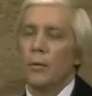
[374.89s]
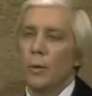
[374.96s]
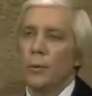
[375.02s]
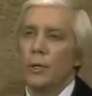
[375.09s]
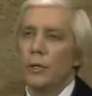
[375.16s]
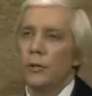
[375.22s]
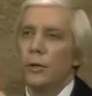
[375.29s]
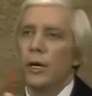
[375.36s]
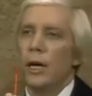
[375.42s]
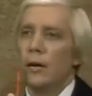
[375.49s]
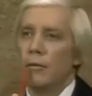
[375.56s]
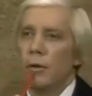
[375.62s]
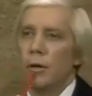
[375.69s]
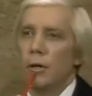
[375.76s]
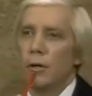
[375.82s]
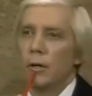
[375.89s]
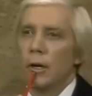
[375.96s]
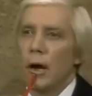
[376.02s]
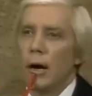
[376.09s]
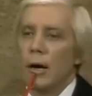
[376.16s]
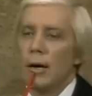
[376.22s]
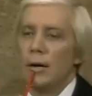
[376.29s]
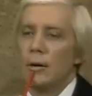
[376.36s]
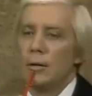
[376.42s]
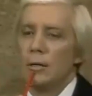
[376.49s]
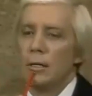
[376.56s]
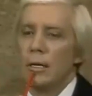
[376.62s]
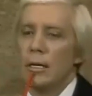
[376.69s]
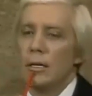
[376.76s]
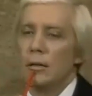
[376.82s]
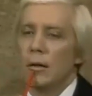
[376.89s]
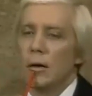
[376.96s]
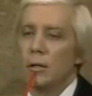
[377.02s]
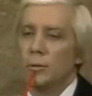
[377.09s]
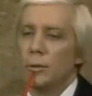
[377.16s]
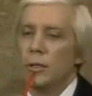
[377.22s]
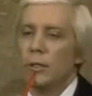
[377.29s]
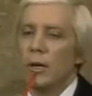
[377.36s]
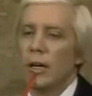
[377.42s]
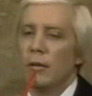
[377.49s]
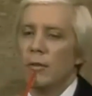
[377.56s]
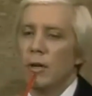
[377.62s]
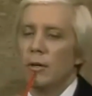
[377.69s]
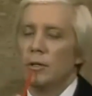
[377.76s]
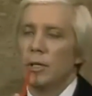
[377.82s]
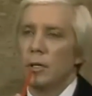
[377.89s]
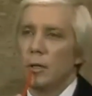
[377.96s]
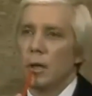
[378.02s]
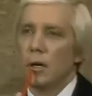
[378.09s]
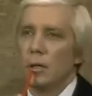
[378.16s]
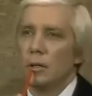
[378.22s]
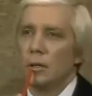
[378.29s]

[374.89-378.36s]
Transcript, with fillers: What we do have here are heat laws. We do have energy laws.